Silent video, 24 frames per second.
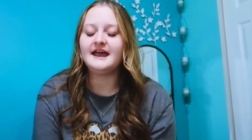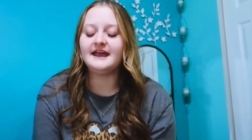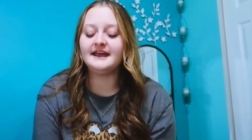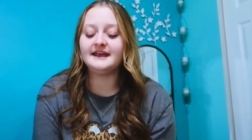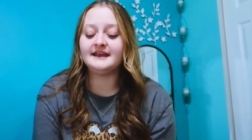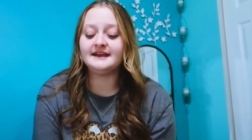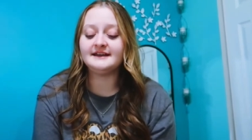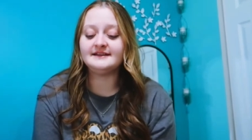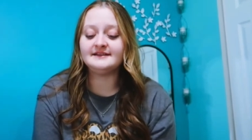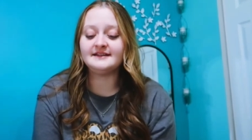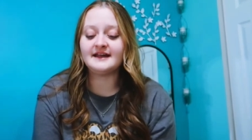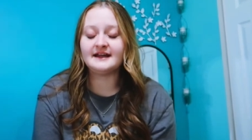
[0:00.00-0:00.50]

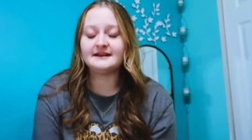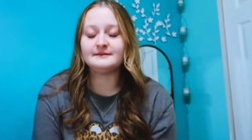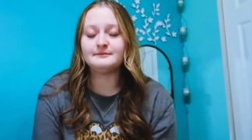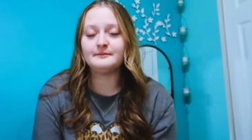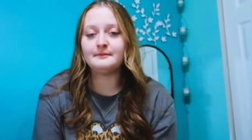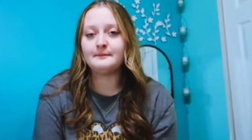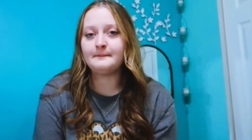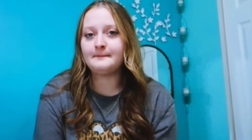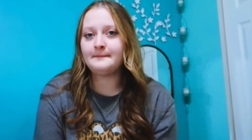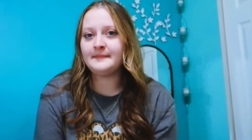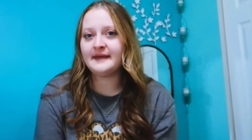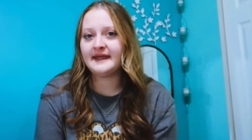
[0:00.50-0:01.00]
And that
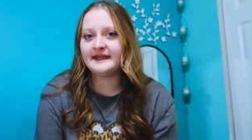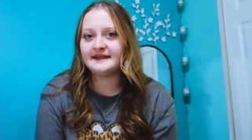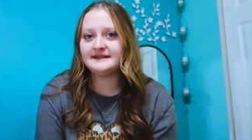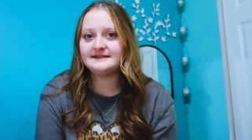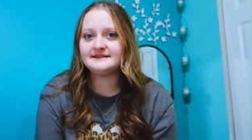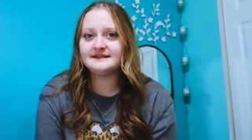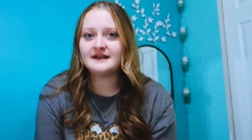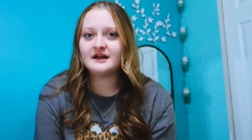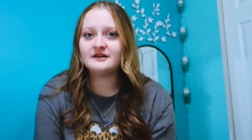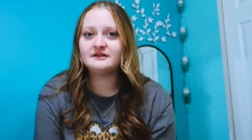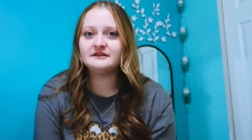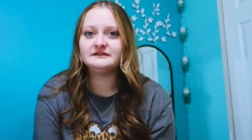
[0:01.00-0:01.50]
may
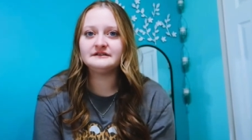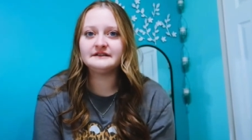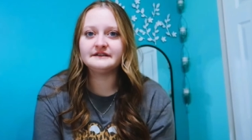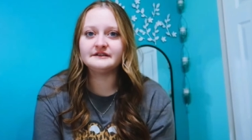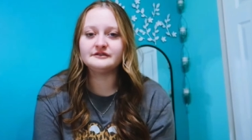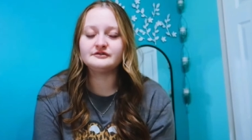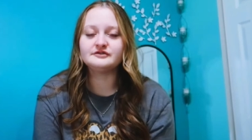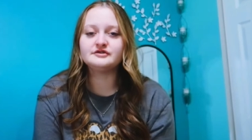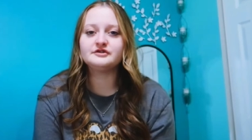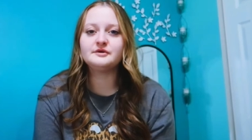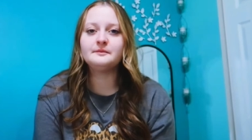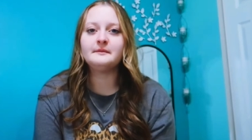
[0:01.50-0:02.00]
sound a
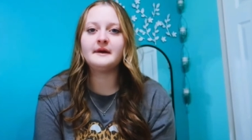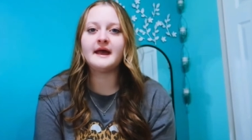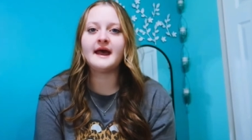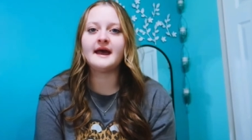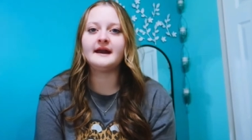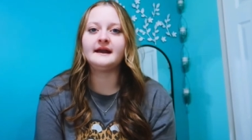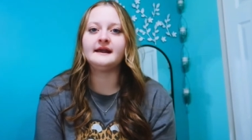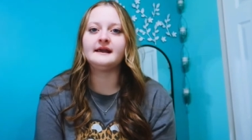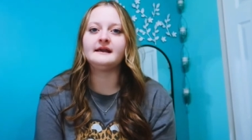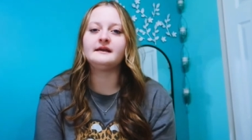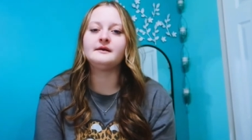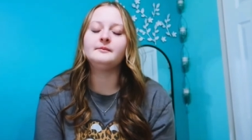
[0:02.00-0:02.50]
little
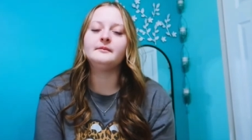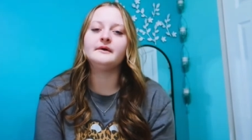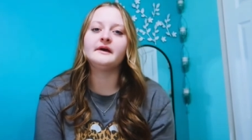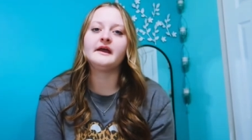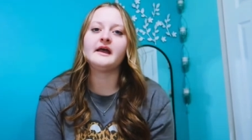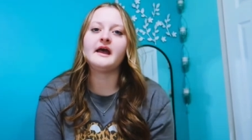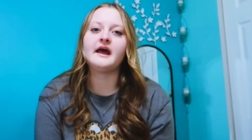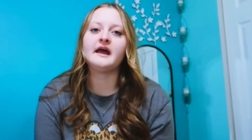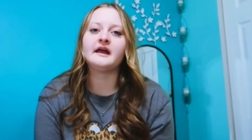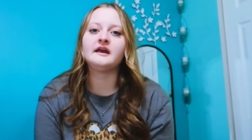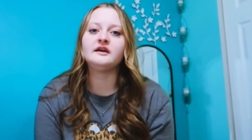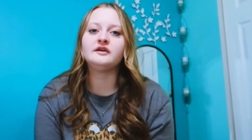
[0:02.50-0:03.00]
dramatic,
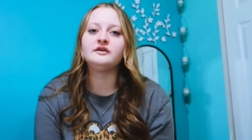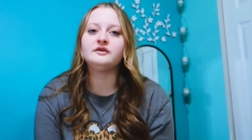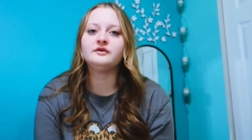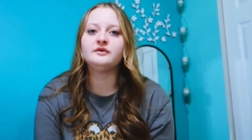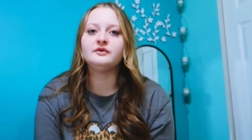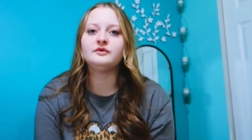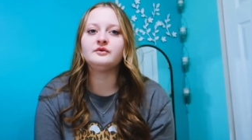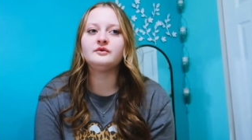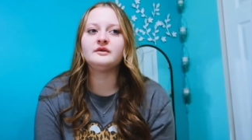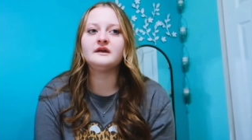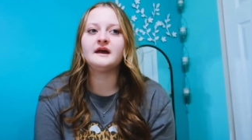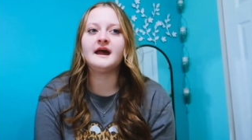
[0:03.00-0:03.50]
but I
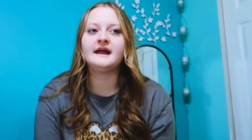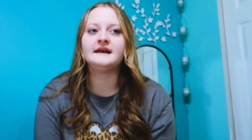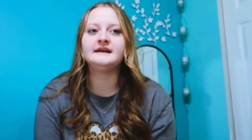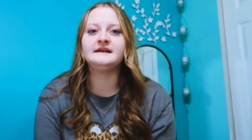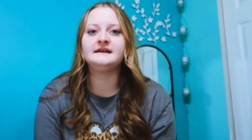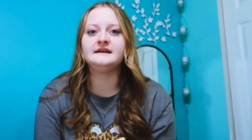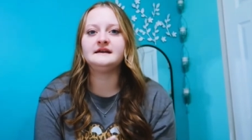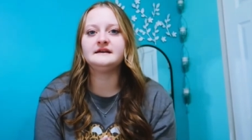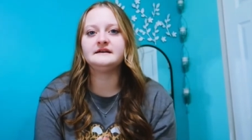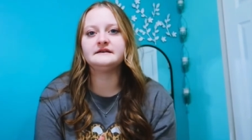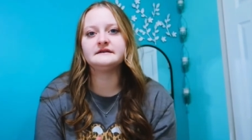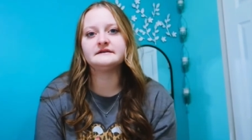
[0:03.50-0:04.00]
knew that I
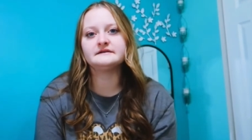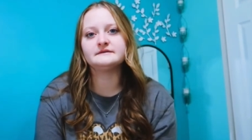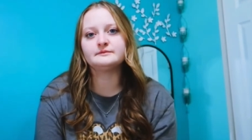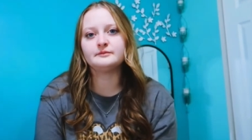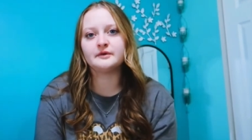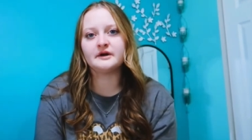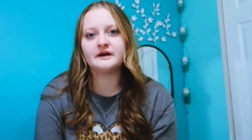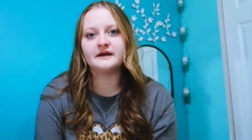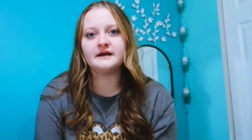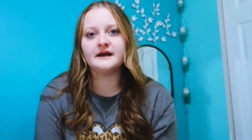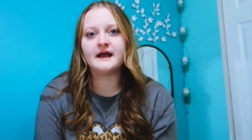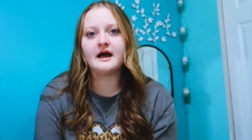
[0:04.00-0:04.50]
needed to
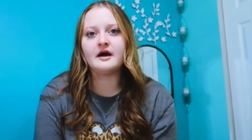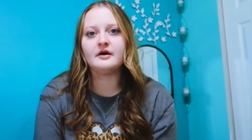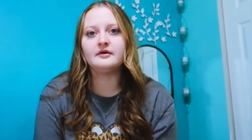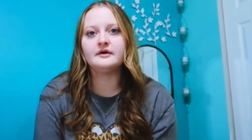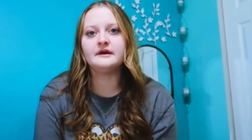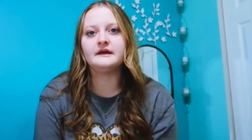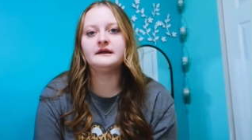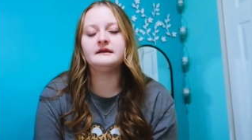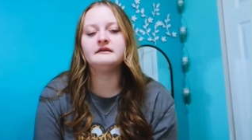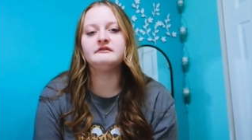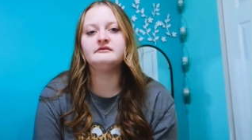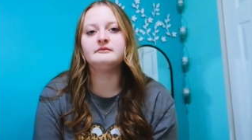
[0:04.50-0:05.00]
spread it
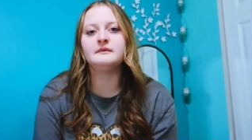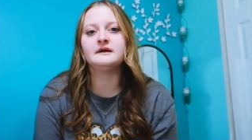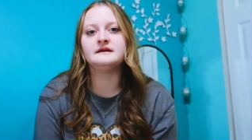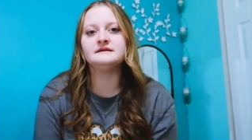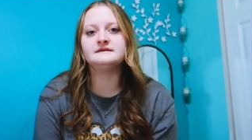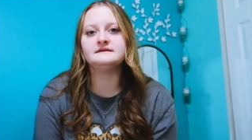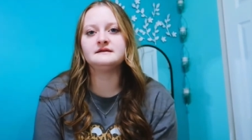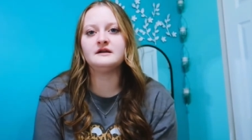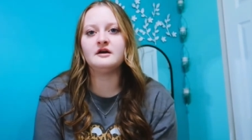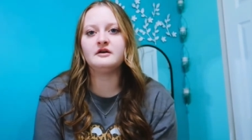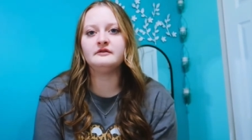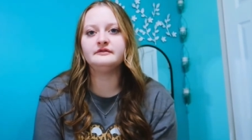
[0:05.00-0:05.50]
out and give
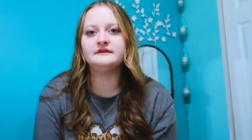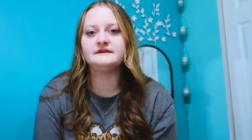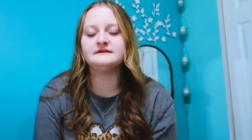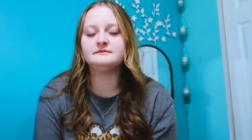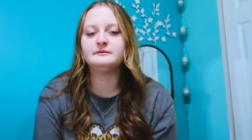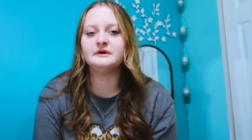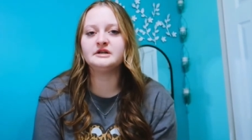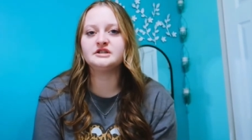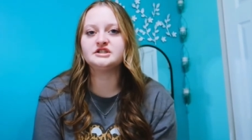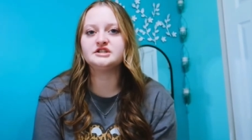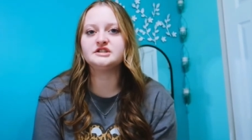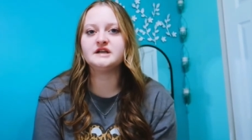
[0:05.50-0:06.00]
myself as
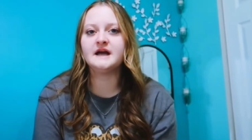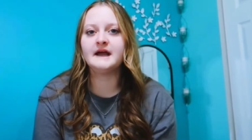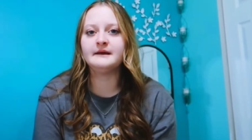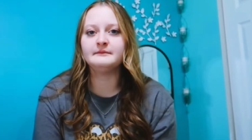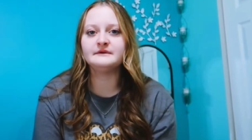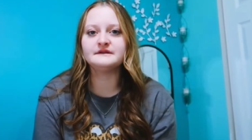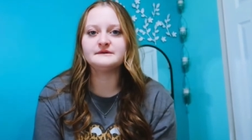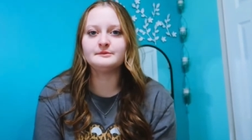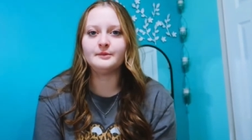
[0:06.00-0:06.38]
much time as